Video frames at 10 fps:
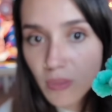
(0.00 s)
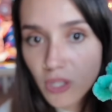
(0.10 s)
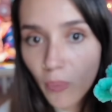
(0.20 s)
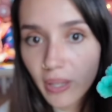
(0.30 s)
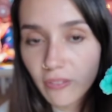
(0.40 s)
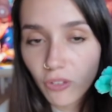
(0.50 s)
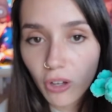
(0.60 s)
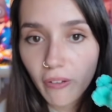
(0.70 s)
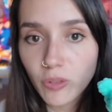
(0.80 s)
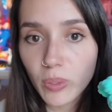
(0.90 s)
sewing
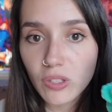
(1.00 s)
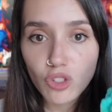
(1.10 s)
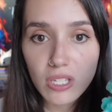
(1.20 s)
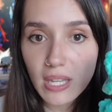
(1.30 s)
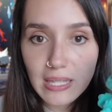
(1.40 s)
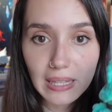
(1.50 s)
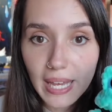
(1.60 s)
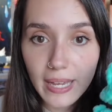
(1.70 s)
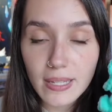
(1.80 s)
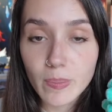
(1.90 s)
involved with just his
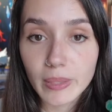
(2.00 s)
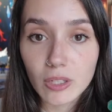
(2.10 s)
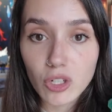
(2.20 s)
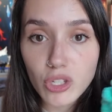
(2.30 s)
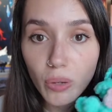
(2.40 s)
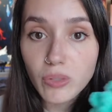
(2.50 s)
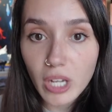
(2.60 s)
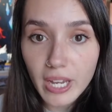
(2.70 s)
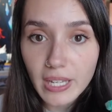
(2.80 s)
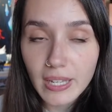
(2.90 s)
legs, but they're so
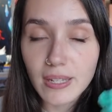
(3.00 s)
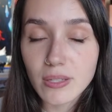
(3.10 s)
tiny.